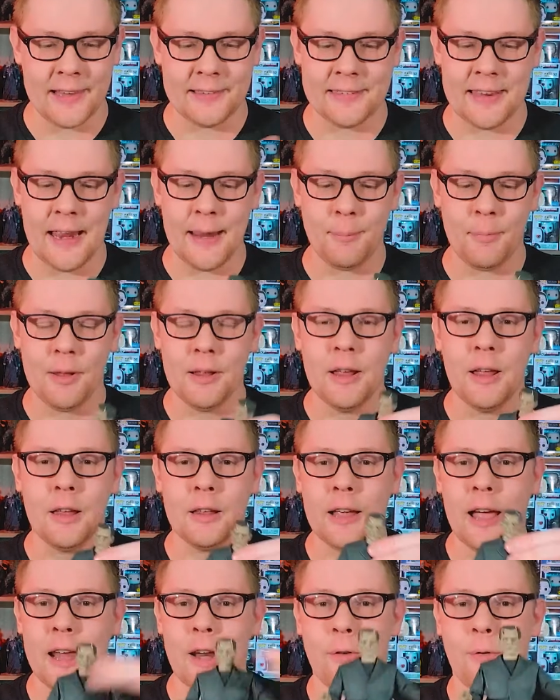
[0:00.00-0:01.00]
same
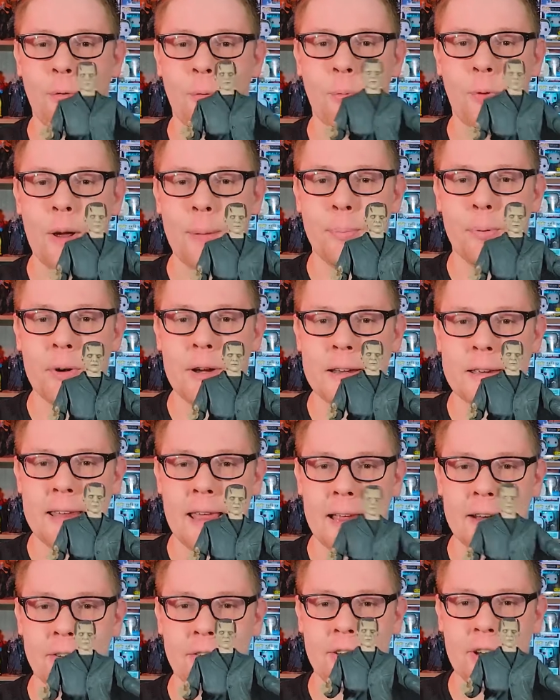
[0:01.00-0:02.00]
kind of rubbery
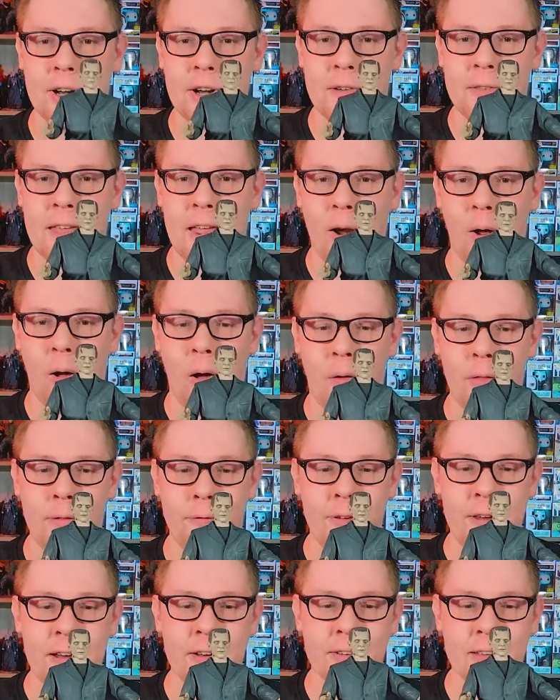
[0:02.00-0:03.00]
texture that all the
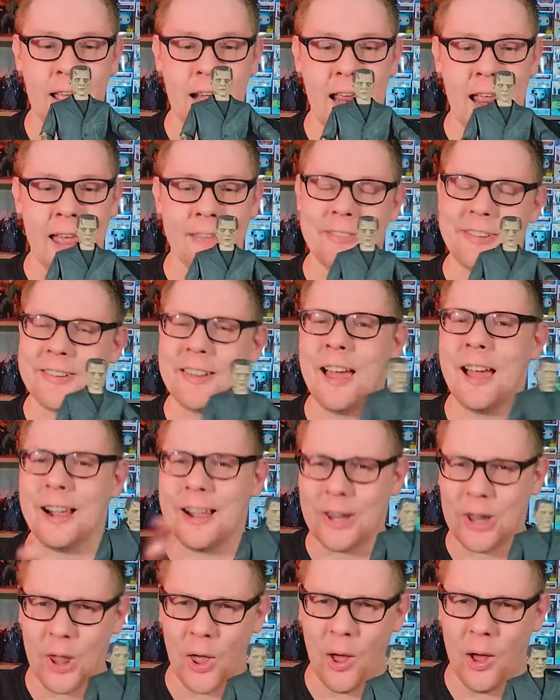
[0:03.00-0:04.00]
figures kind of have. It's not
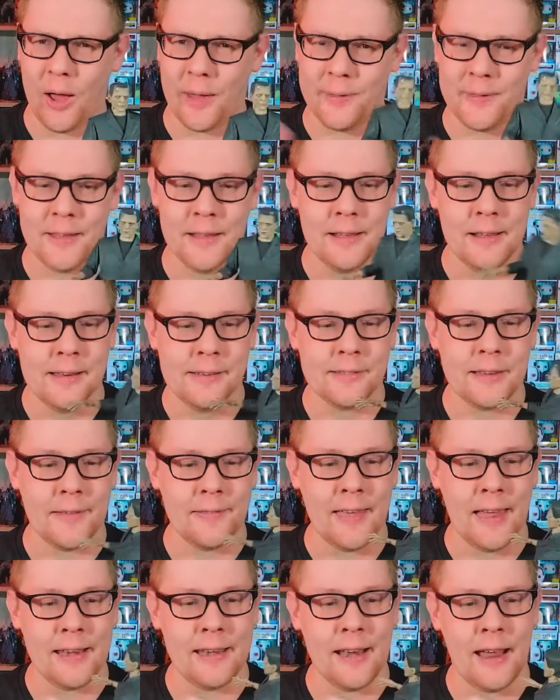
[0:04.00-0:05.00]
cloth. It's got
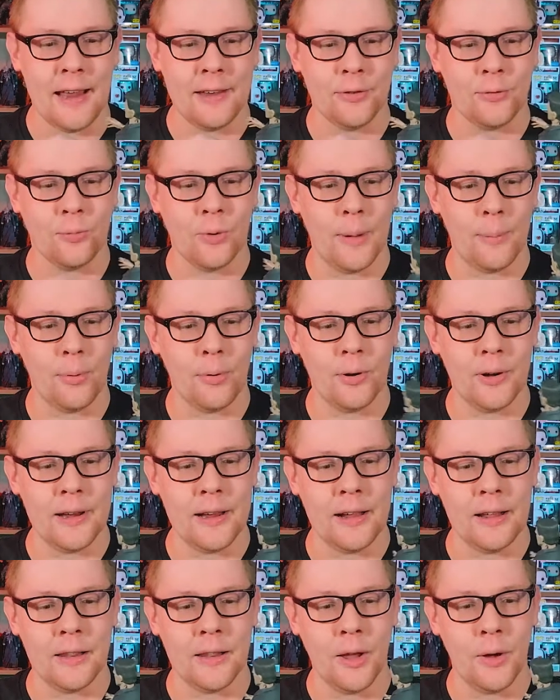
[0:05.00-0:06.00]
that nice rubbery
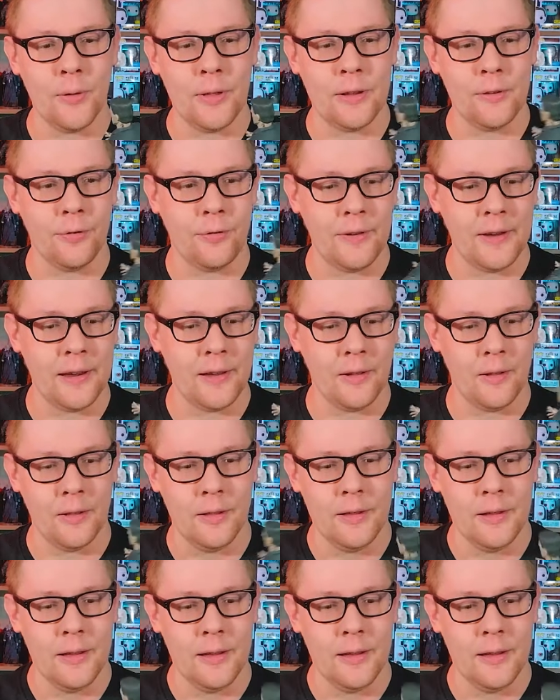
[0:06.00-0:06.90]
clothing feel.